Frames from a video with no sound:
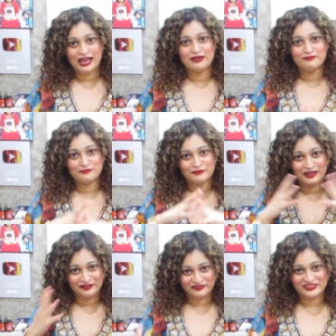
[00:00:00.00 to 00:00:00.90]
I'm
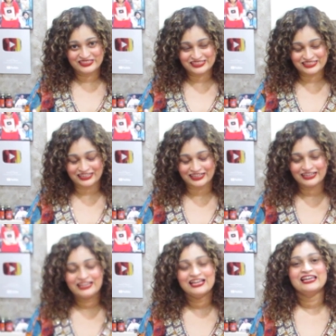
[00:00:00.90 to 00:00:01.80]
convinced her
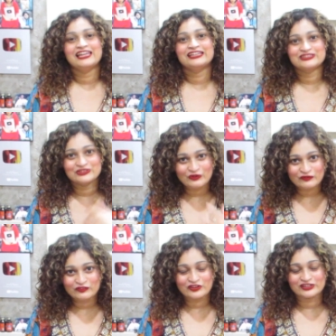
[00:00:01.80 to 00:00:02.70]
let's go
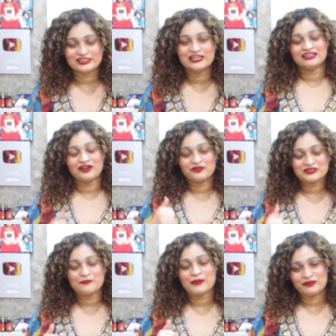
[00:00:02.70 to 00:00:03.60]
for it that was
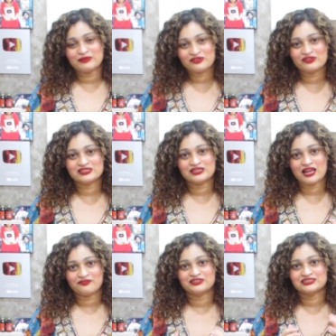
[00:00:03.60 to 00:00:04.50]
the main main reason
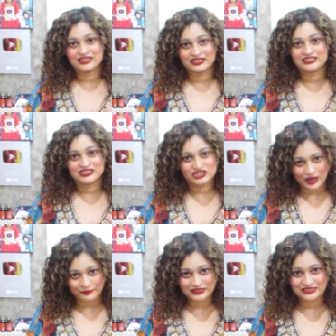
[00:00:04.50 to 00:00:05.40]
i was studying
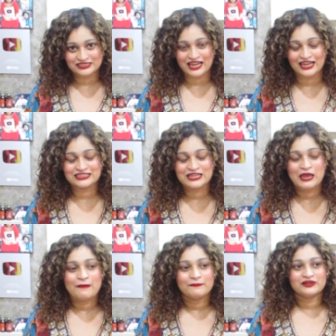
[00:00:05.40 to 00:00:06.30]
japanese guys
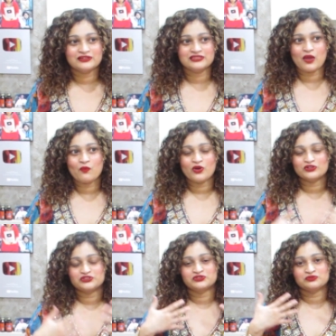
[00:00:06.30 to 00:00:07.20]
because i
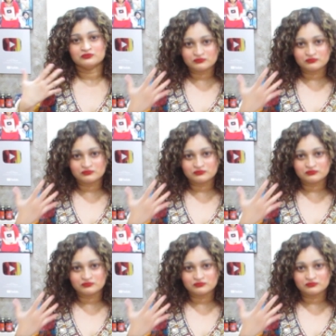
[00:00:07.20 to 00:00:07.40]
wanted to